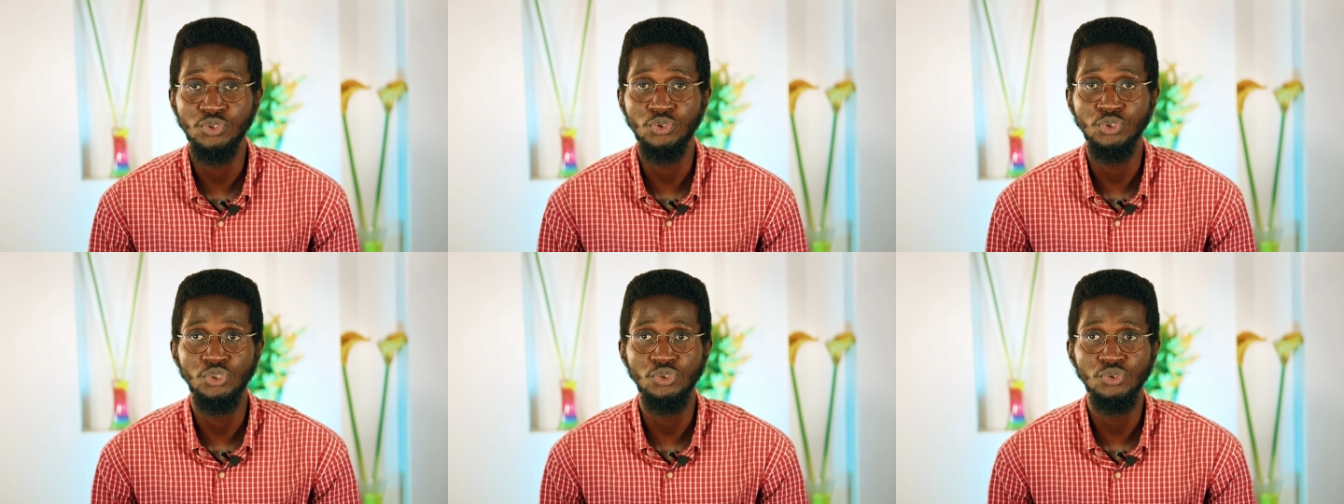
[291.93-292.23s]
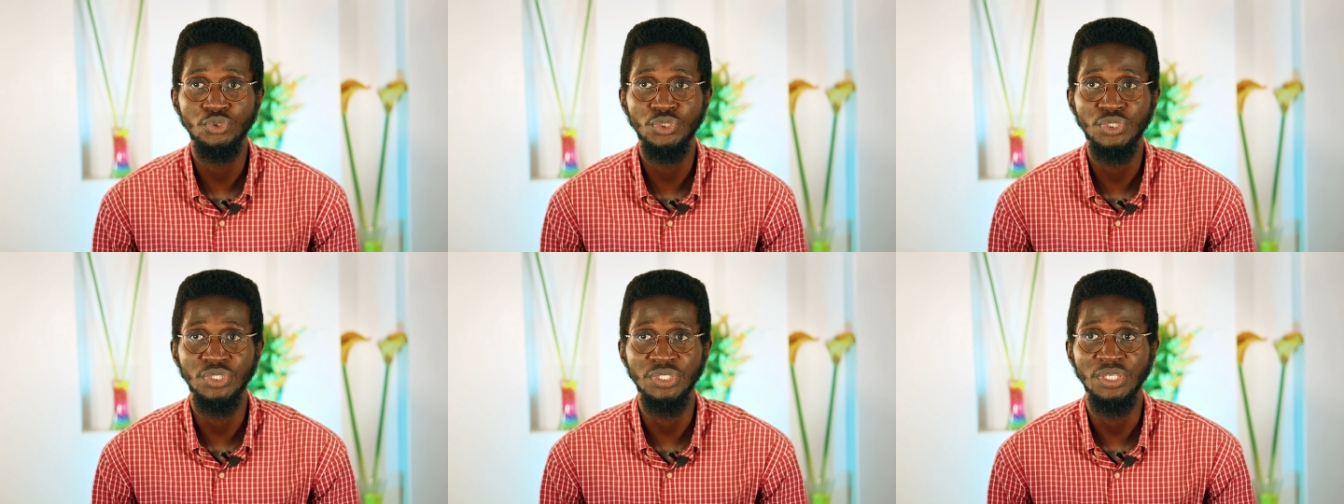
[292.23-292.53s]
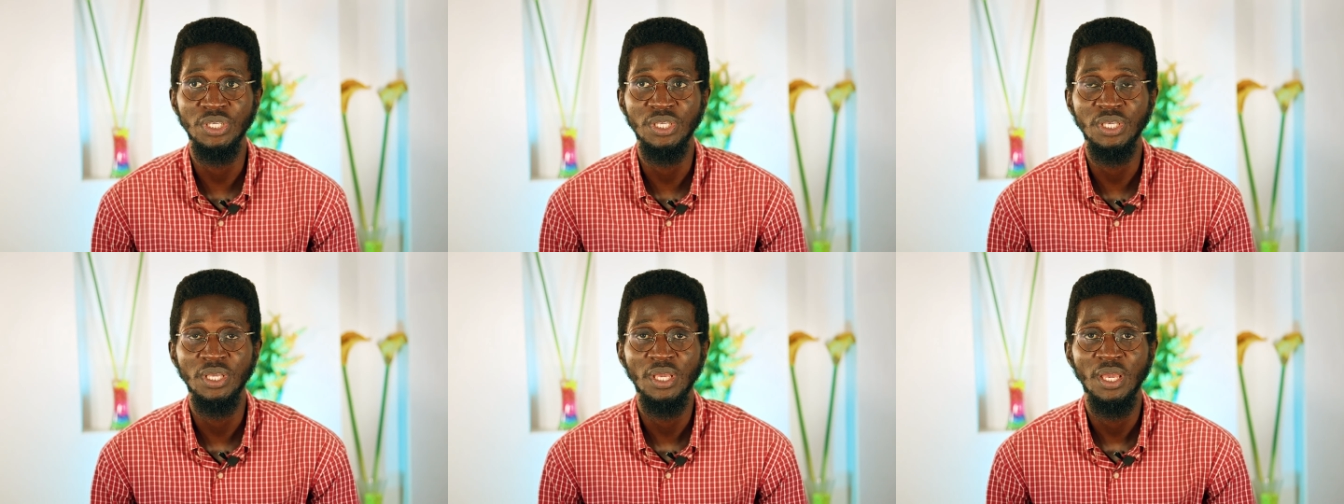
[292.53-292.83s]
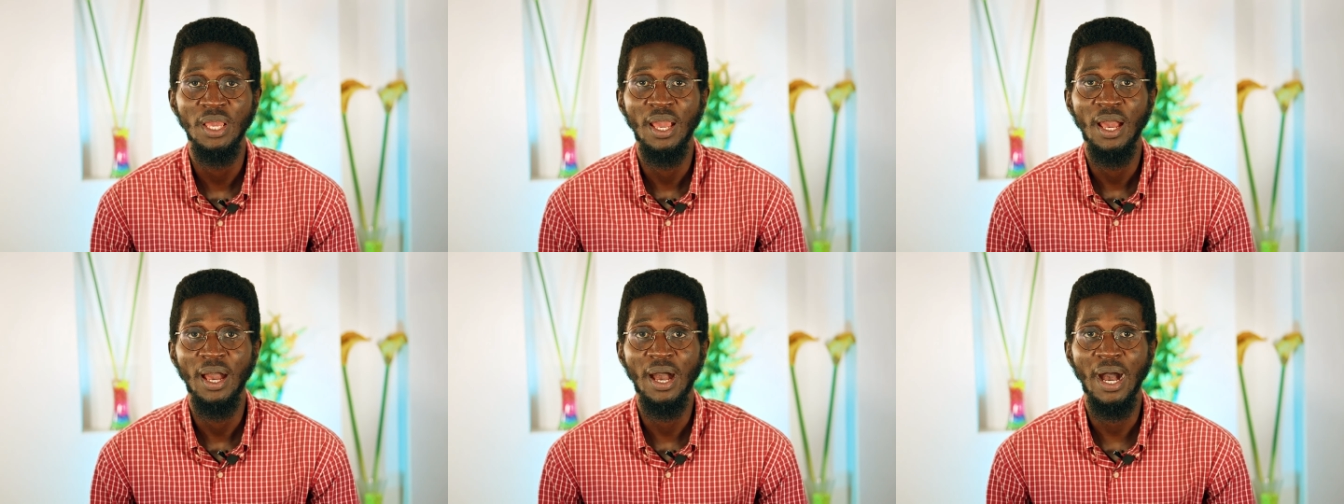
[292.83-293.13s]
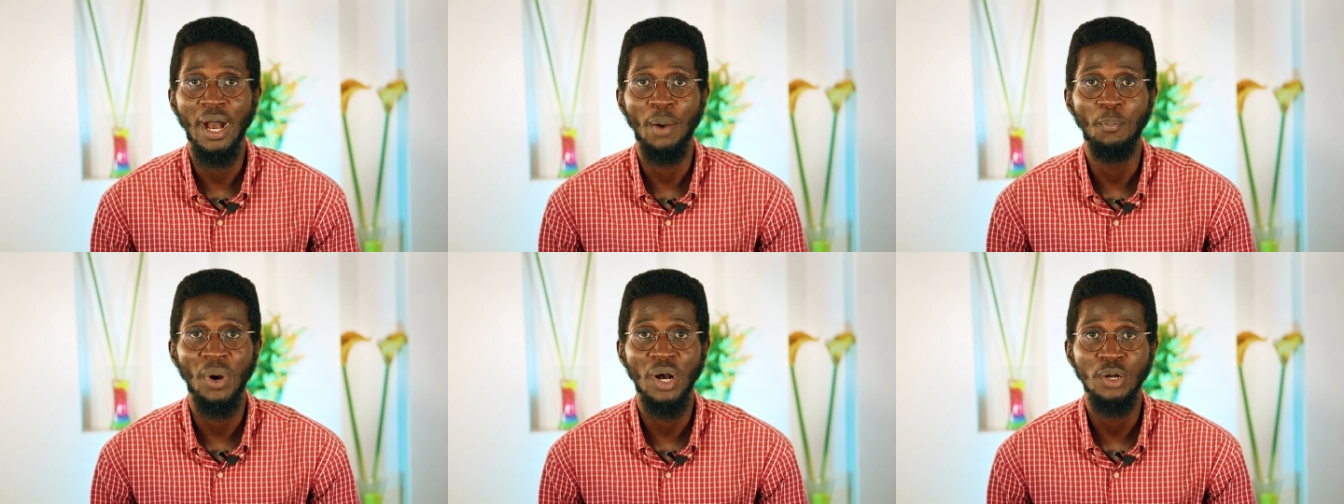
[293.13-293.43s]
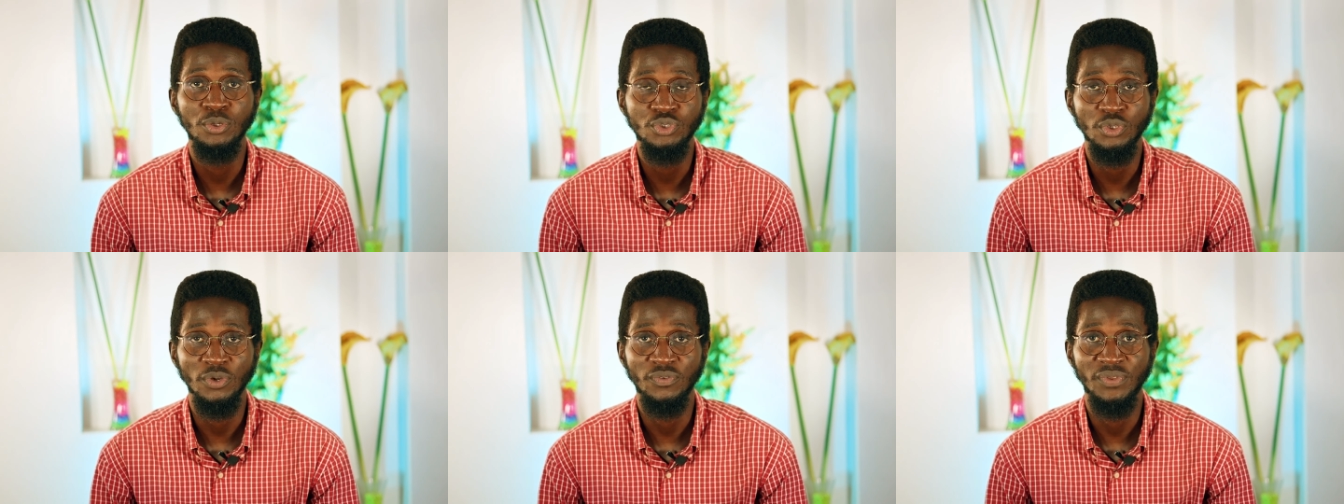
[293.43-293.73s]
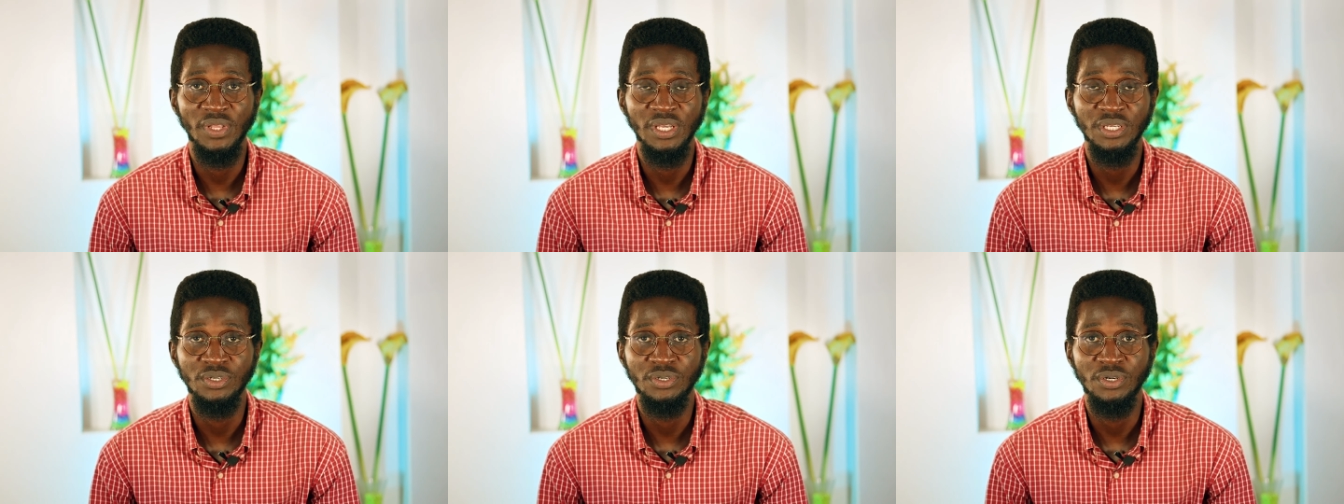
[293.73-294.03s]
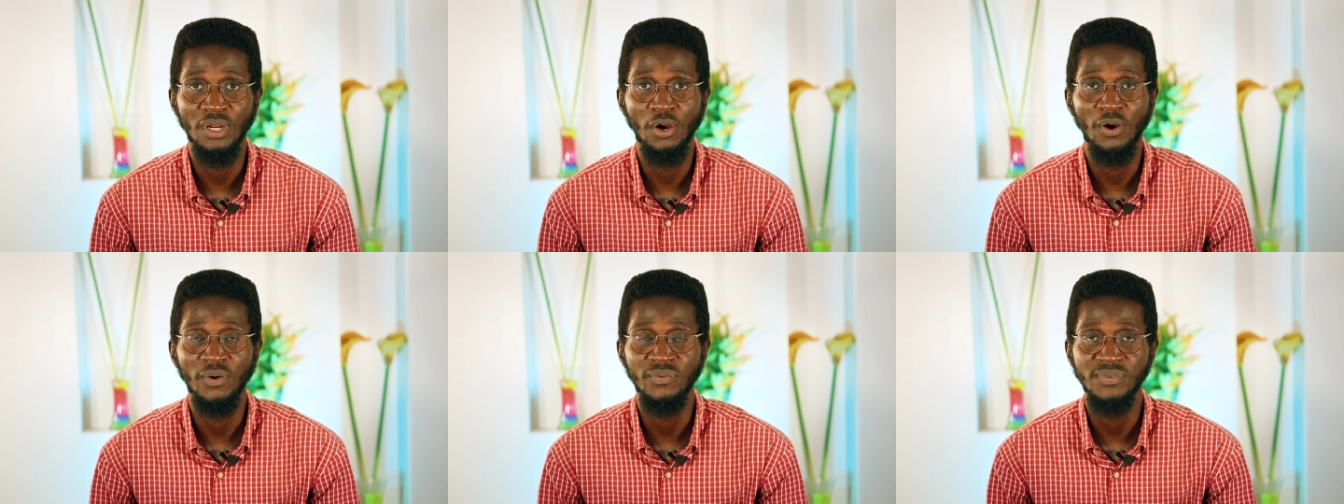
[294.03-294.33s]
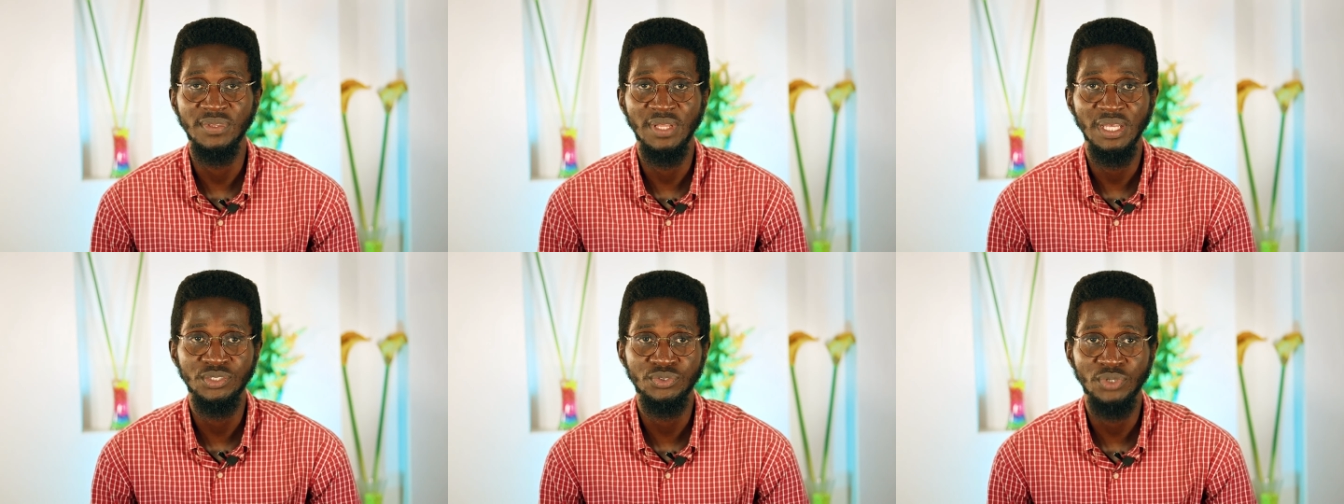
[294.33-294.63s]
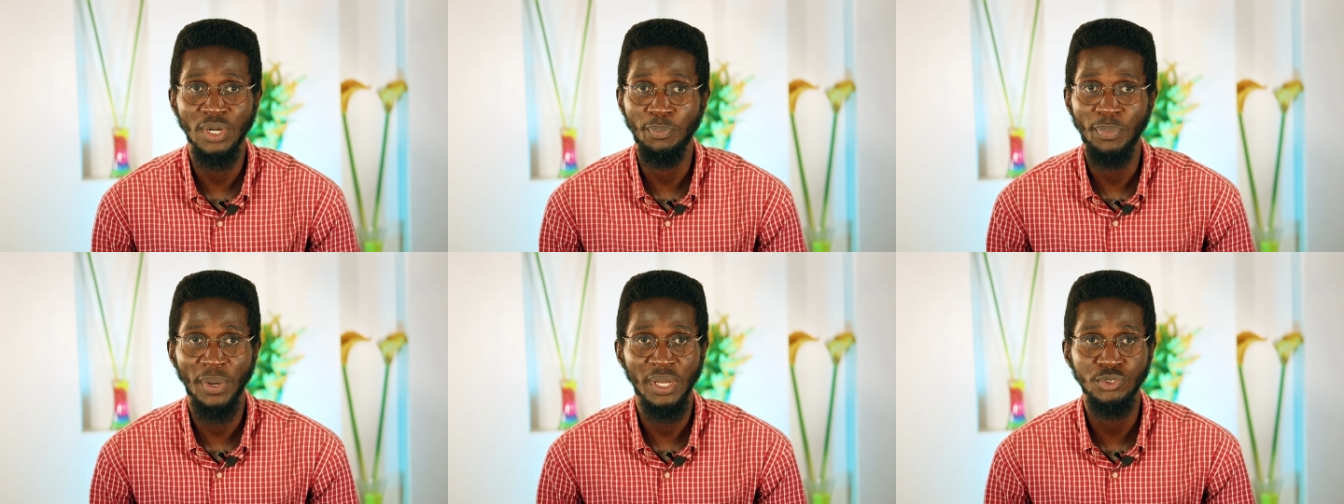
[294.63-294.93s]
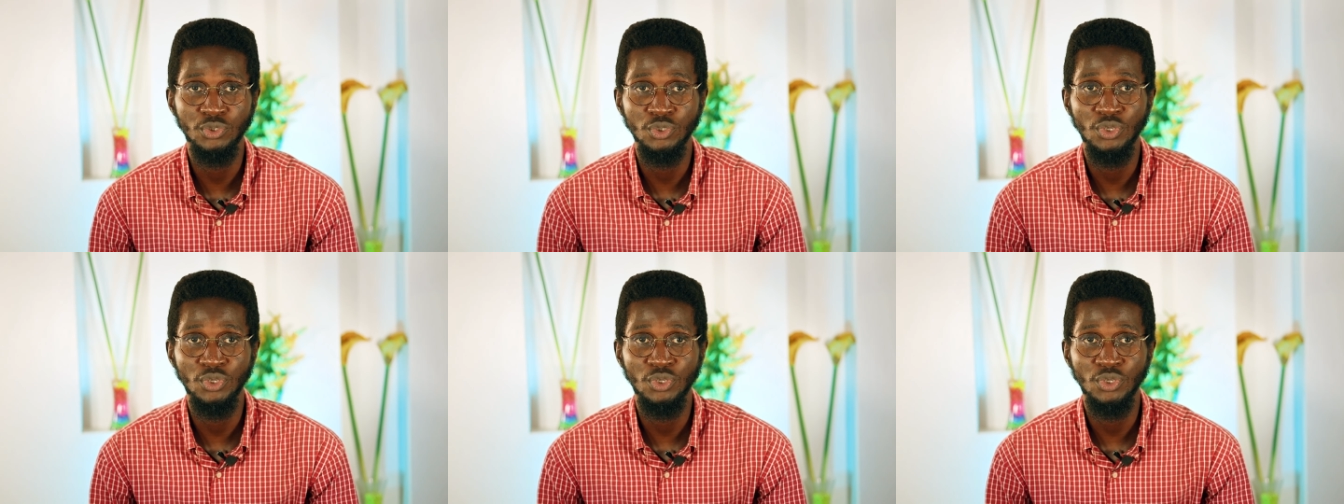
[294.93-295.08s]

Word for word: It's reduced the amount of death of death wrapper.